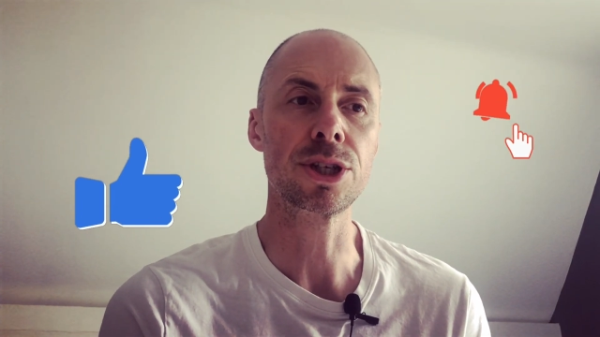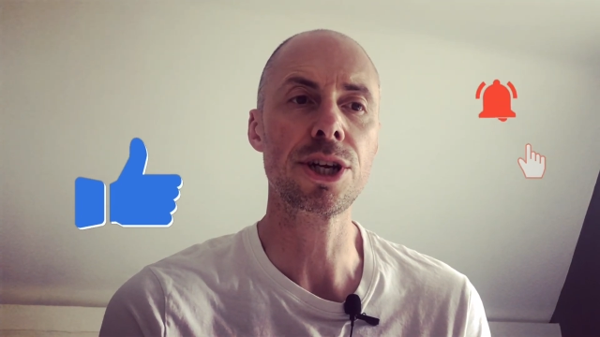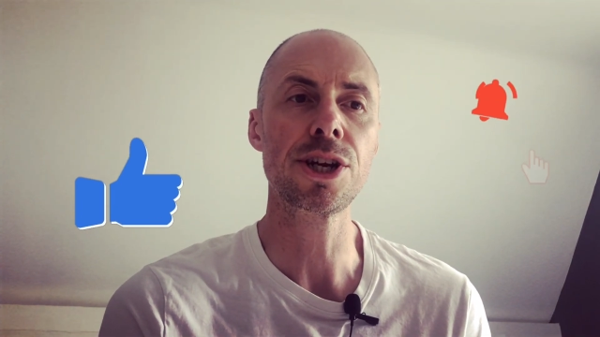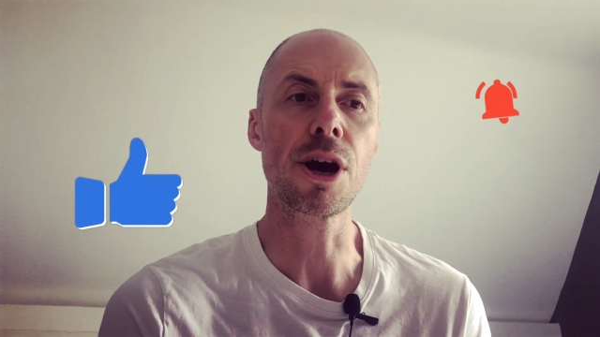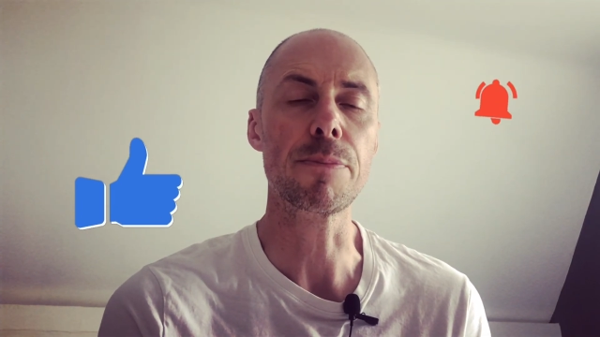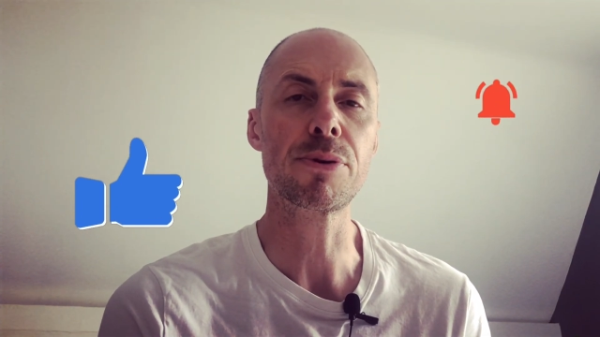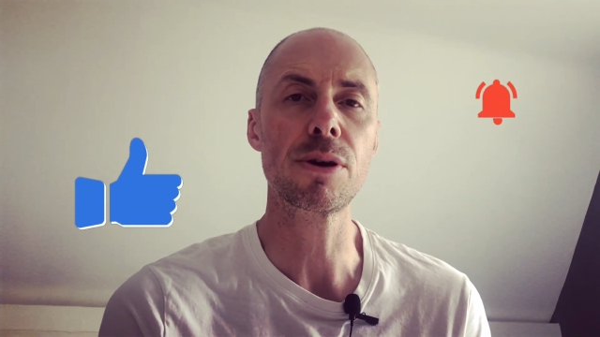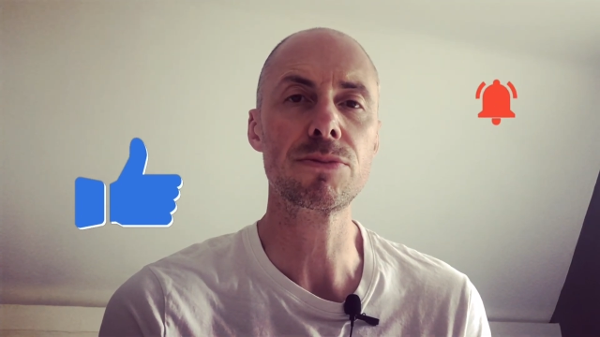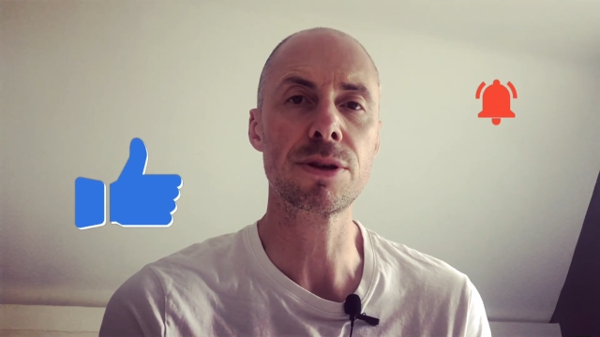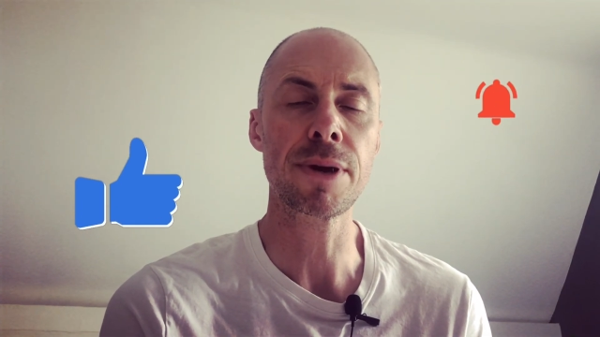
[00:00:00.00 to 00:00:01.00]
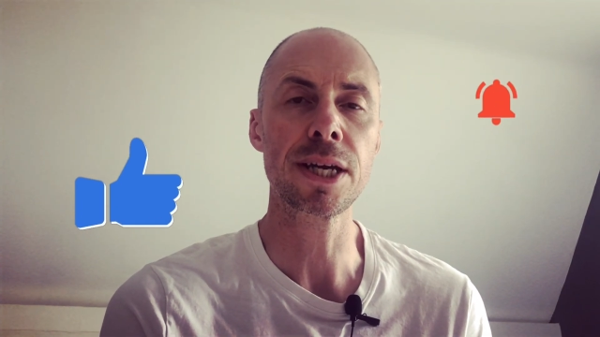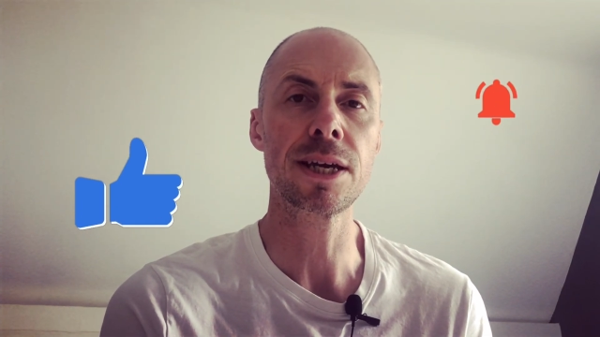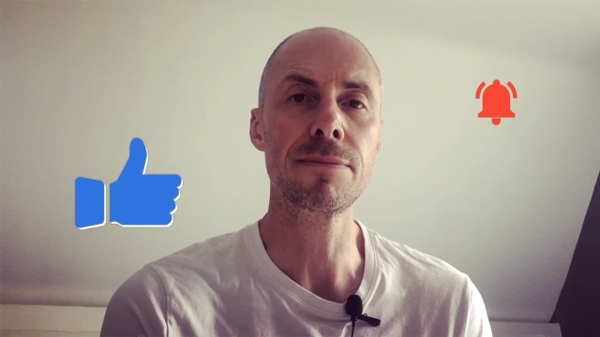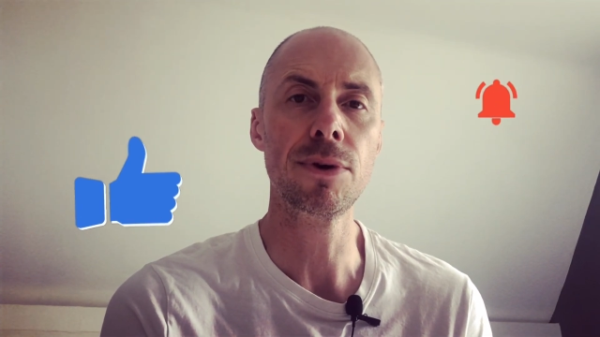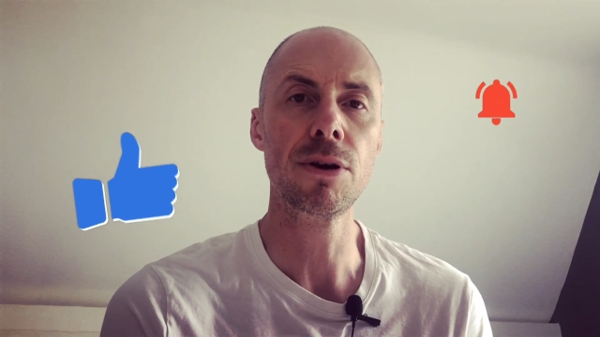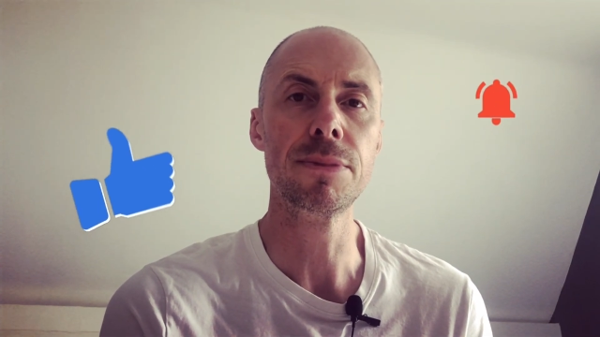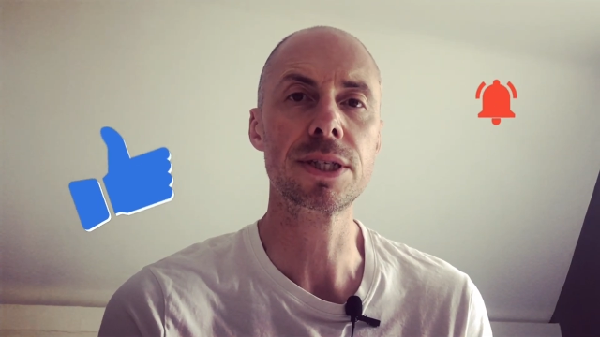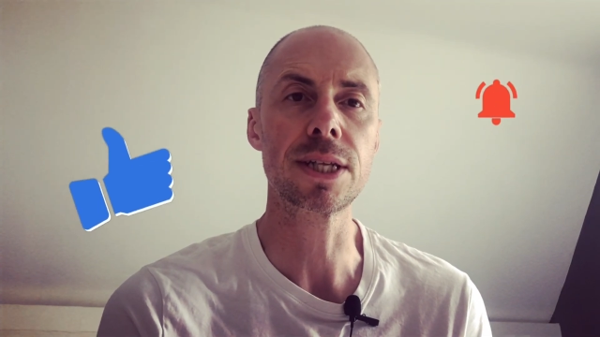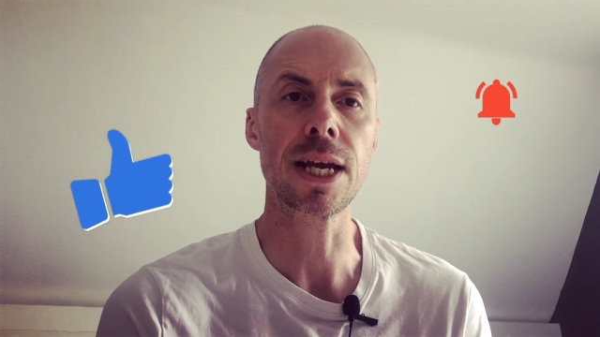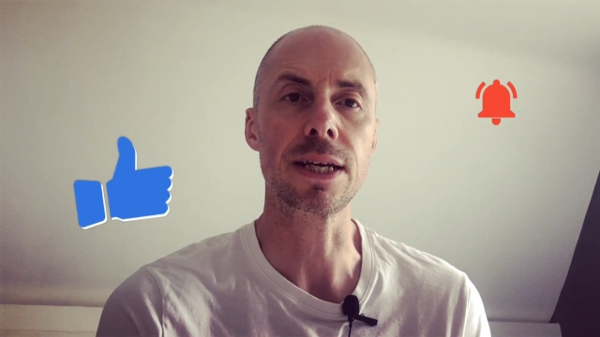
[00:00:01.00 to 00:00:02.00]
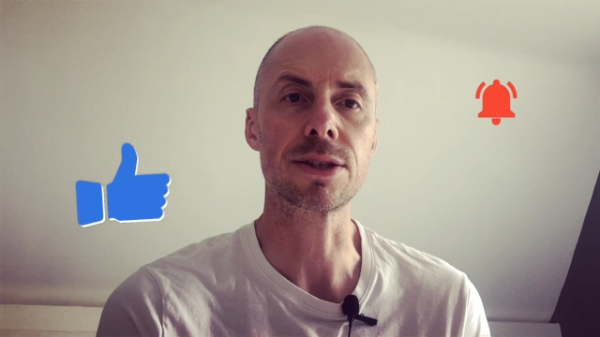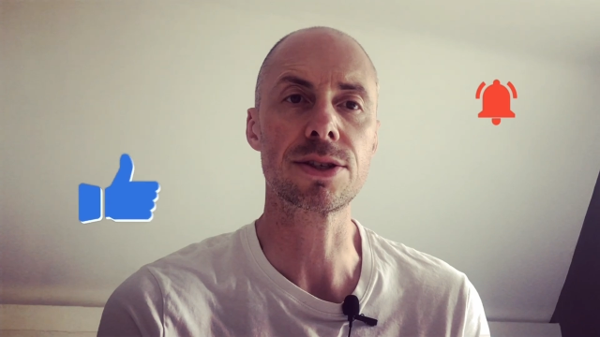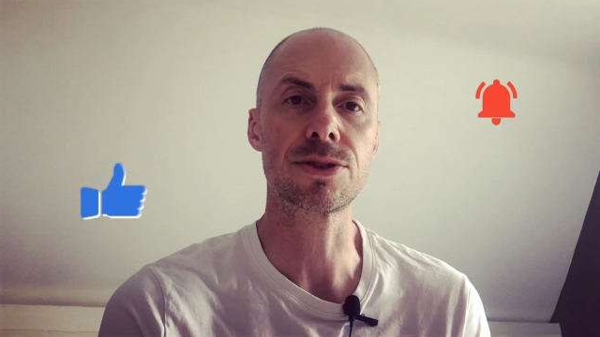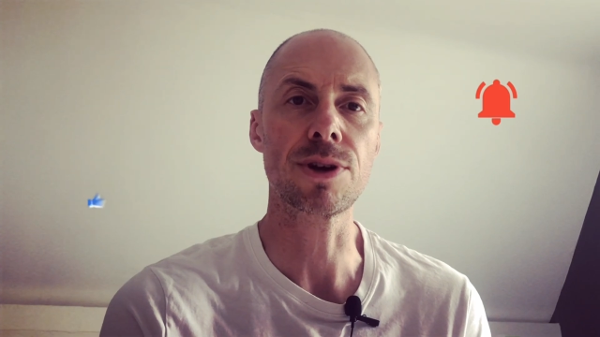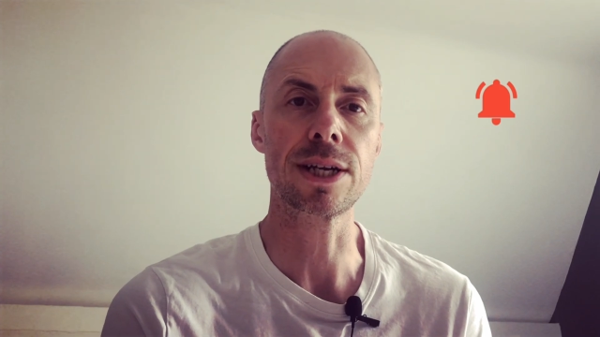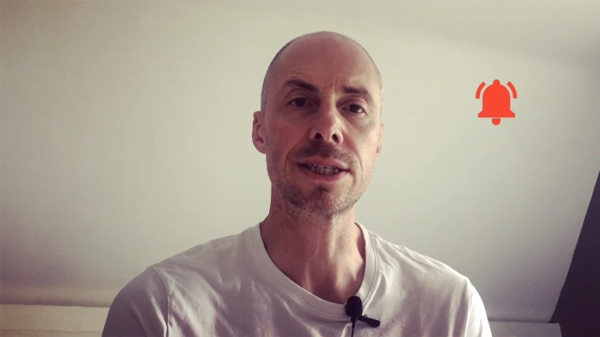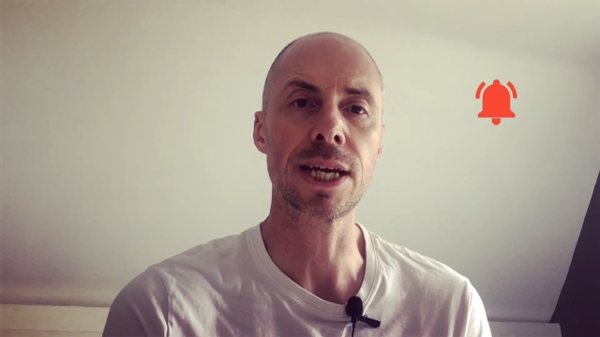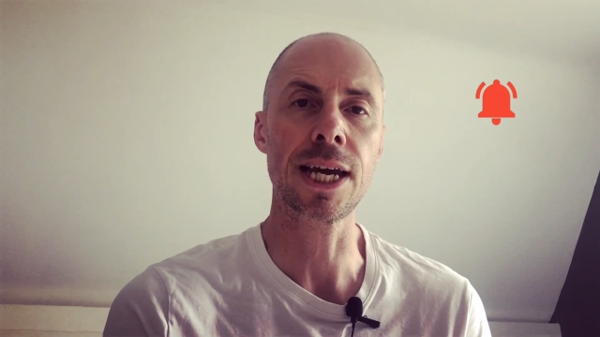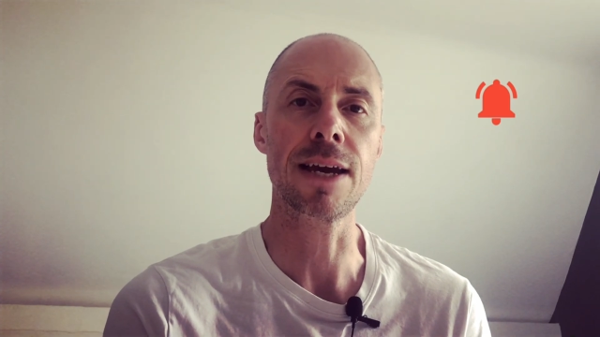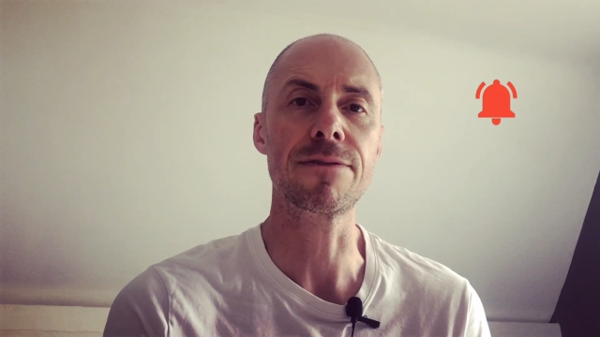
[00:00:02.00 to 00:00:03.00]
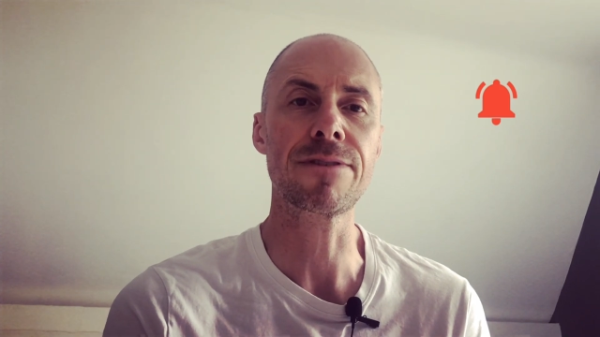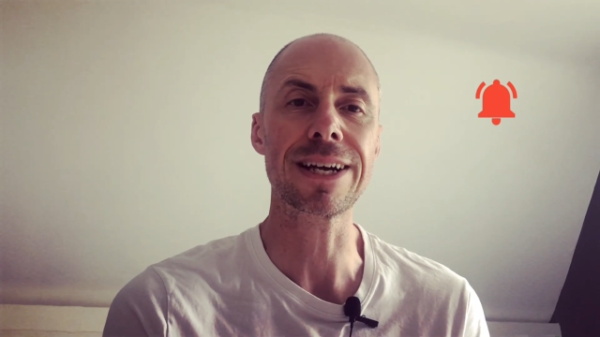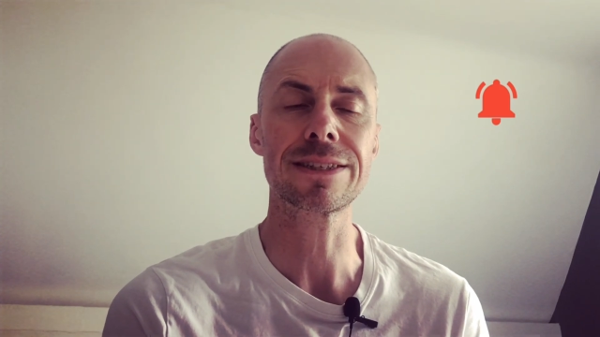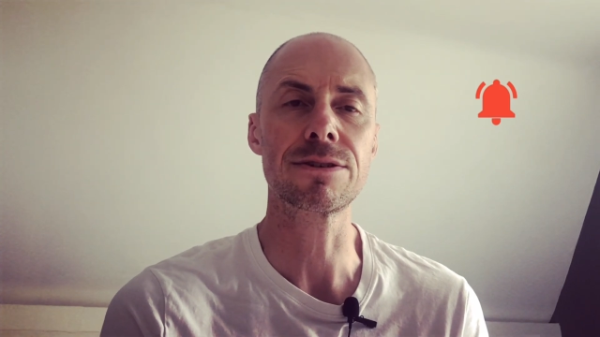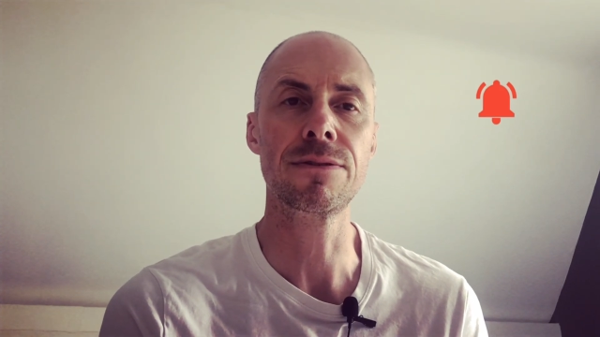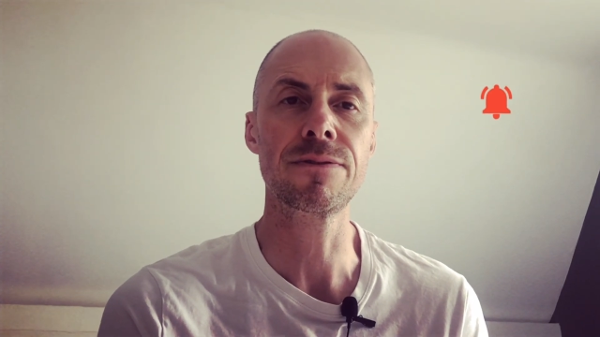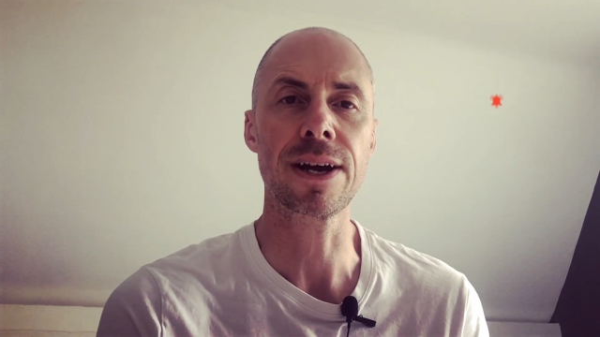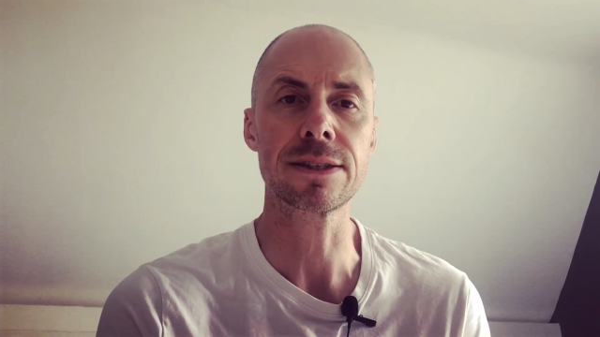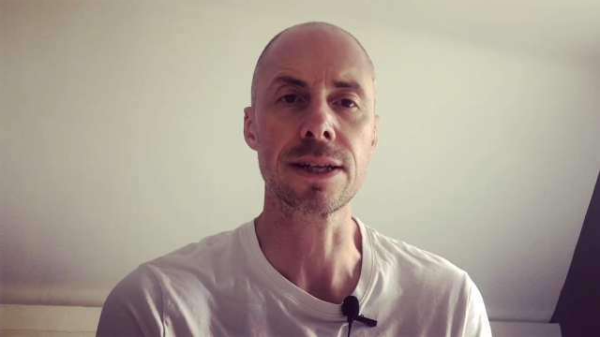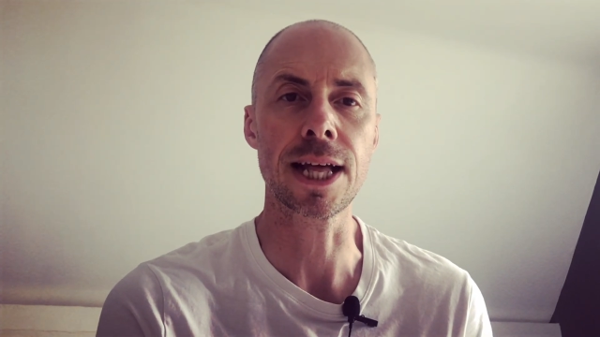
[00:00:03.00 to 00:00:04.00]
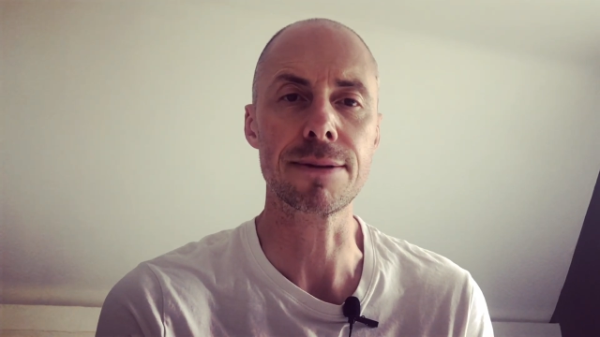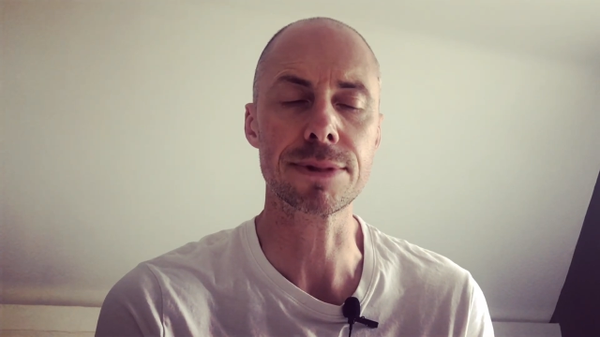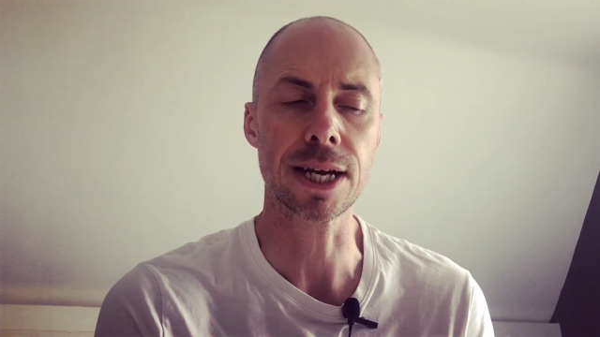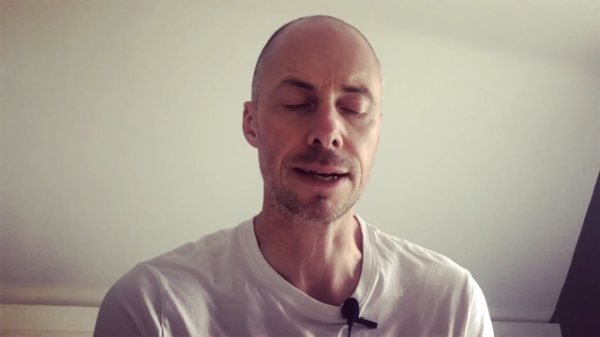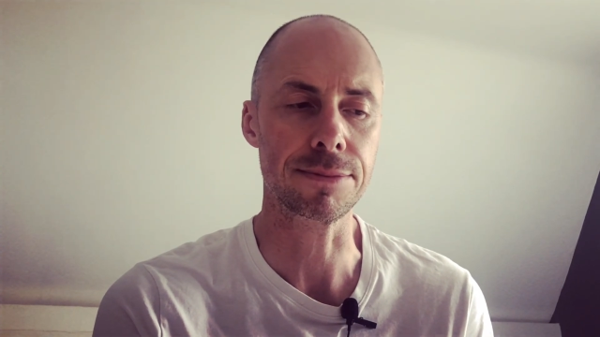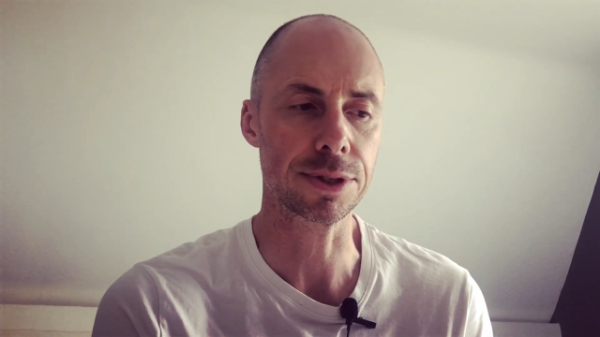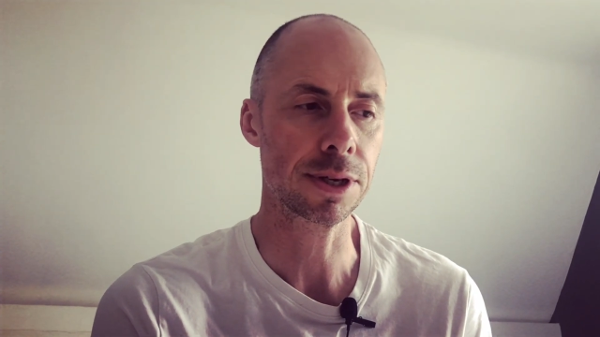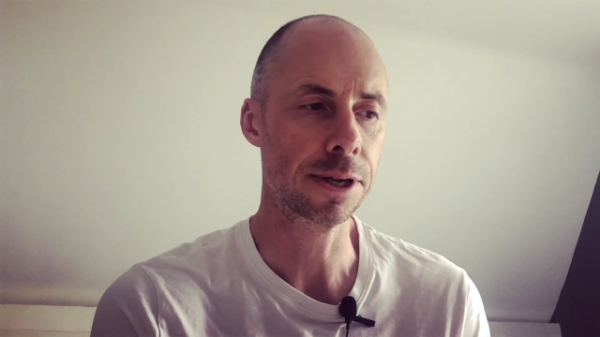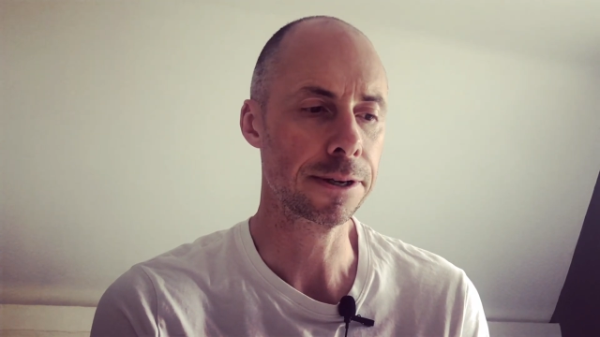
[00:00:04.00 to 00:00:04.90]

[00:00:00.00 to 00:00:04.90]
and you're not prone to making more mistakes trying to hit faster and faster lap times.